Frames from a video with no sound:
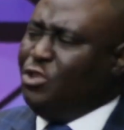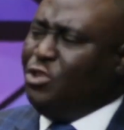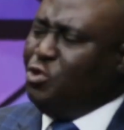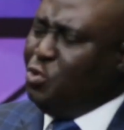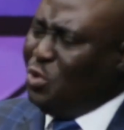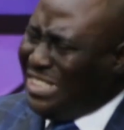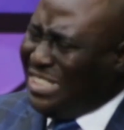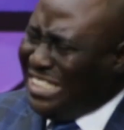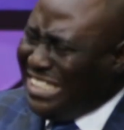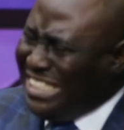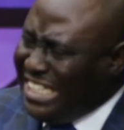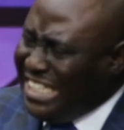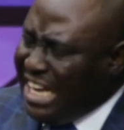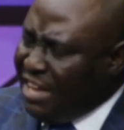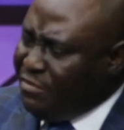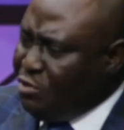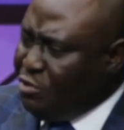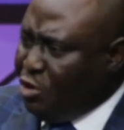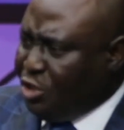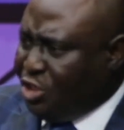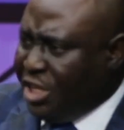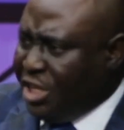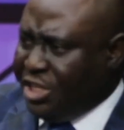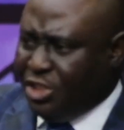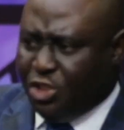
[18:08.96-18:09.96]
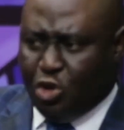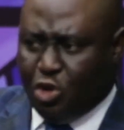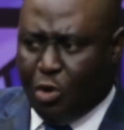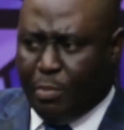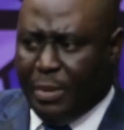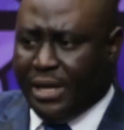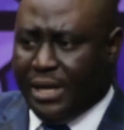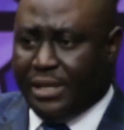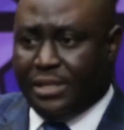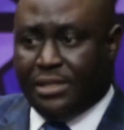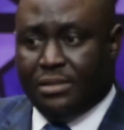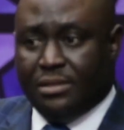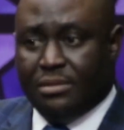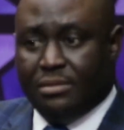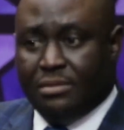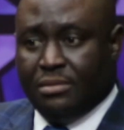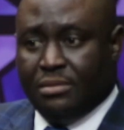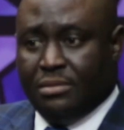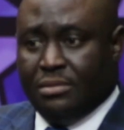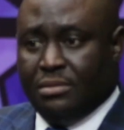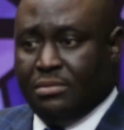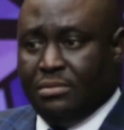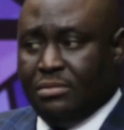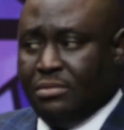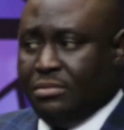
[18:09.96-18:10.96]
and you still have not changed your mind.
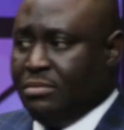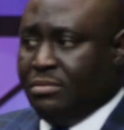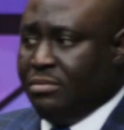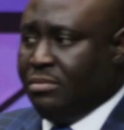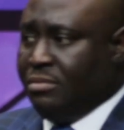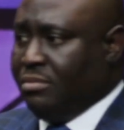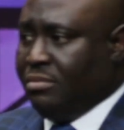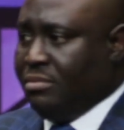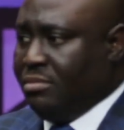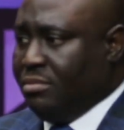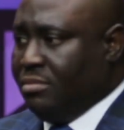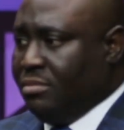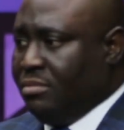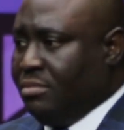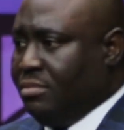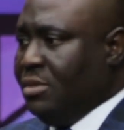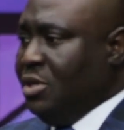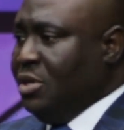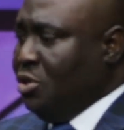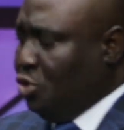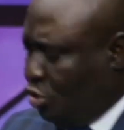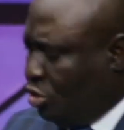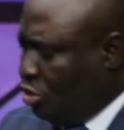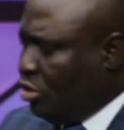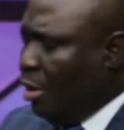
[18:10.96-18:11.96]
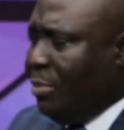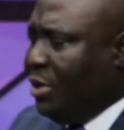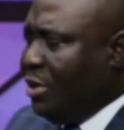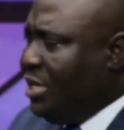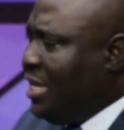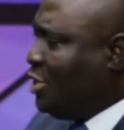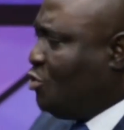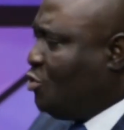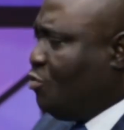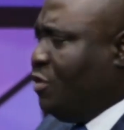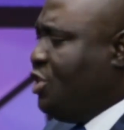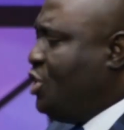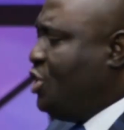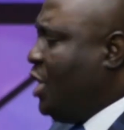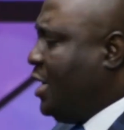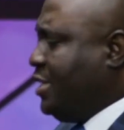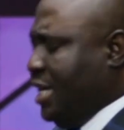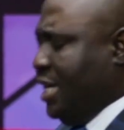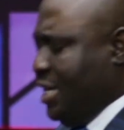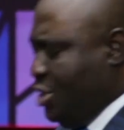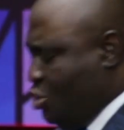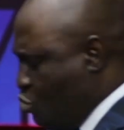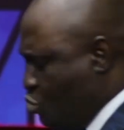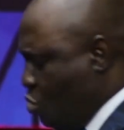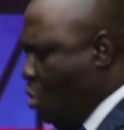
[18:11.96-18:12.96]
Somebody has
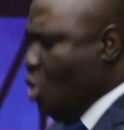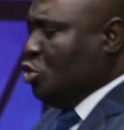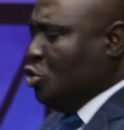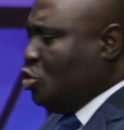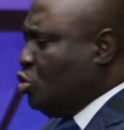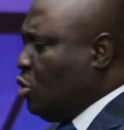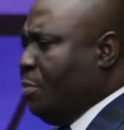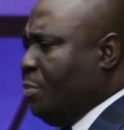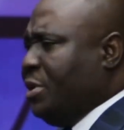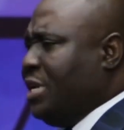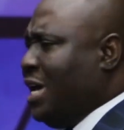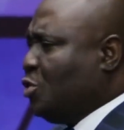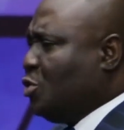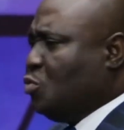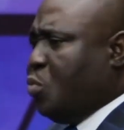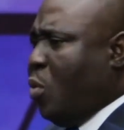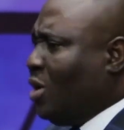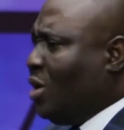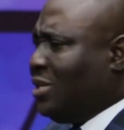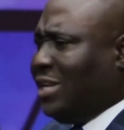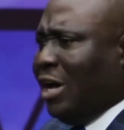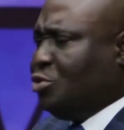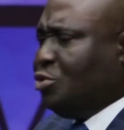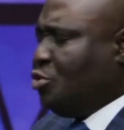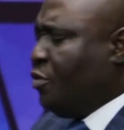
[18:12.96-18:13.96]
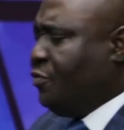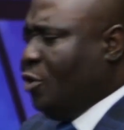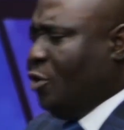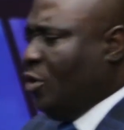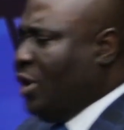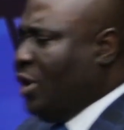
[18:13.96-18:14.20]
rejected you, somebody has walked out of